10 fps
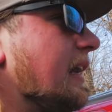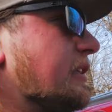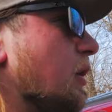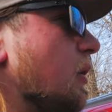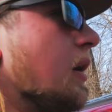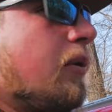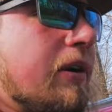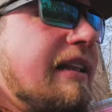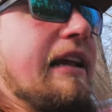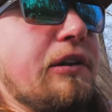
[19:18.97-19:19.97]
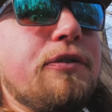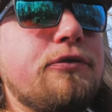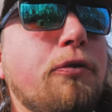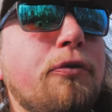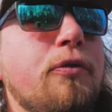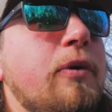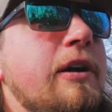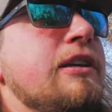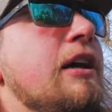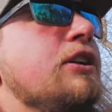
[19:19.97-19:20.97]
And so we're gonna take a little stroll through the
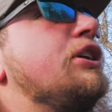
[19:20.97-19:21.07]
woods,